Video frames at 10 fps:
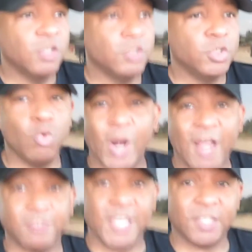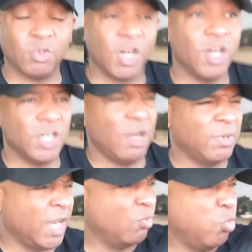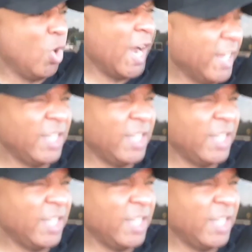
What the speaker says: You want to have sex with her? And I'm like, what?